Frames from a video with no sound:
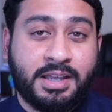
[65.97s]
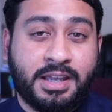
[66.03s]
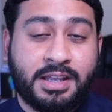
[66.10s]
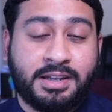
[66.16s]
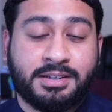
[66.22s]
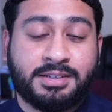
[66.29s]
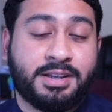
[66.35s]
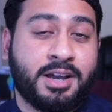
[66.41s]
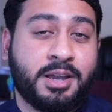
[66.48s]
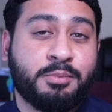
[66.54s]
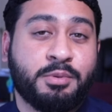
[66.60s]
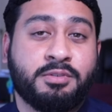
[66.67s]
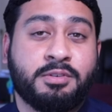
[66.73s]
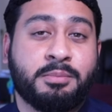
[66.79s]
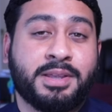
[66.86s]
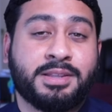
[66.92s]
in a time
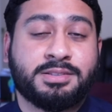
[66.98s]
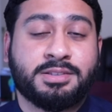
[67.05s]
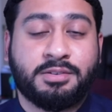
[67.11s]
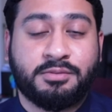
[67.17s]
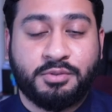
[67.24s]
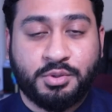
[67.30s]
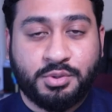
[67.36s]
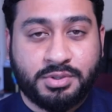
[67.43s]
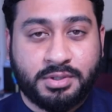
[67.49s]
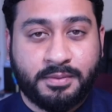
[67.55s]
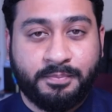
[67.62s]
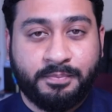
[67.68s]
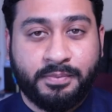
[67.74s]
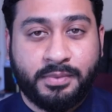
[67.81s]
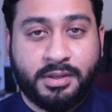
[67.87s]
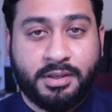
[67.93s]
of immense confusion.
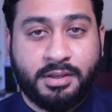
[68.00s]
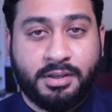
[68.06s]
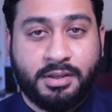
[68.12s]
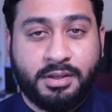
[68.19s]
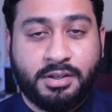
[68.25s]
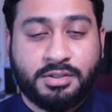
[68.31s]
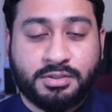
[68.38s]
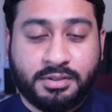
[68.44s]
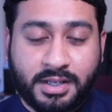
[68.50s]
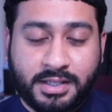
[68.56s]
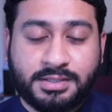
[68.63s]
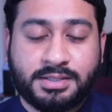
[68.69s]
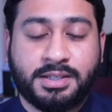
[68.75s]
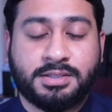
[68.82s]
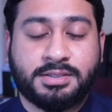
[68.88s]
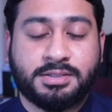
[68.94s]
So let's get